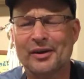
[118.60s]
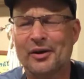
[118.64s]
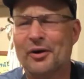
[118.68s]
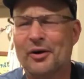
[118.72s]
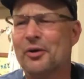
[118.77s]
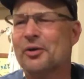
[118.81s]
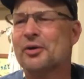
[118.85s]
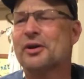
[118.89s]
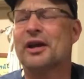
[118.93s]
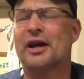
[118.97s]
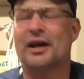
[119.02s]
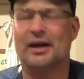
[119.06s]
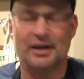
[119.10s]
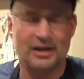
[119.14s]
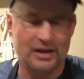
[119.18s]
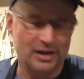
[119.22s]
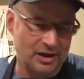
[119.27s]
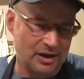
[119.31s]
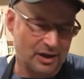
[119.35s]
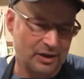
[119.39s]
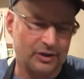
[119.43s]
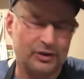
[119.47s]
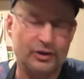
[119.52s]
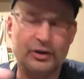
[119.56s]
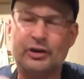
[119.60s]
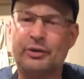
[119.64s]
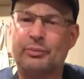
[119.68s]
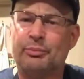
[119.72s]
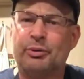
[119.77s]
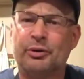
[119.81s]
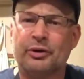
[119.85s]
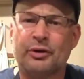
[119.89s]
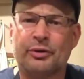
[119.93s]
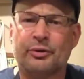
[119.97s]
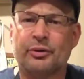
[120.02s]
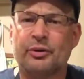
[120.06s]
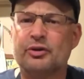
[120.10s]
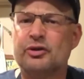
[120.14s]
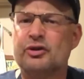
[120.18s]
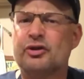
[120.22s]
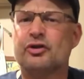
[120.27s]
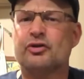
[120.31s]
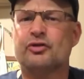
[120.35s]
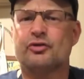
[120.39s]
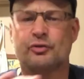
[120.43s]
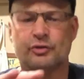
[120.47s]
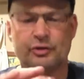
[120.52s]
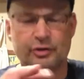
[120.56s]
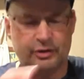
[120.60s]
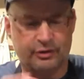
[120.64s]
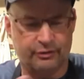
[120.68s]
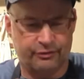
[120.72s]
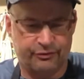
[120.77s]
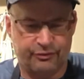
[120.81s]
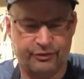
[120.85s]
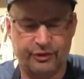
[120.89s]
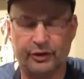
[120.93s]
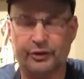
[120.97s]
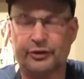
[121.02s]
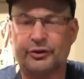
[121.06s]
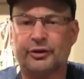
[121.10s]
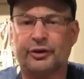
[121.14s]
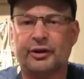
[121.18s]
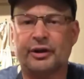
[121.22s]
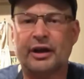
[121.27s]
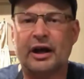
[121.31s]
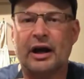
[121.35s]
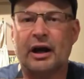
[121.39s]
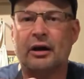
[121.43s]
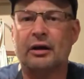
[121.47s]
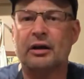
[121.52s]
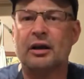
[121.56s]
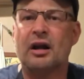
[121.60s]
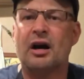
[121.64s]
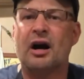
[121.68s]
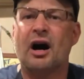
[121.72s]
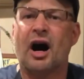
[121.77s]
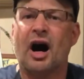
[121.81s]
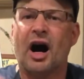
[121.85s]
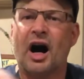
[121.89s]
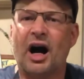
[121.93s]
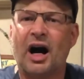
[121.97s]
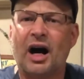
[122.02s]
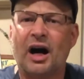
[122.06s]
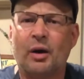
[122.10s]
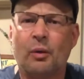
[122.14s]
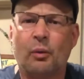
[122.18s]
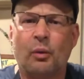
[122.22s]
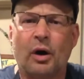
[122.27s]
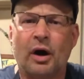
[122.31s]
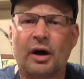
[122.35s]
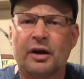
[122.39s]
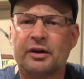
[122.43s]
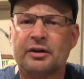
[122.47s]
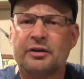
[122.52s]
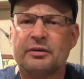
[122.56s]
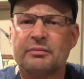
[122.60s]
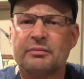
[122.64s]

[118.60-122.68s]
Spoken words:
Okay, you could put it through. You could filter it out. Hot water,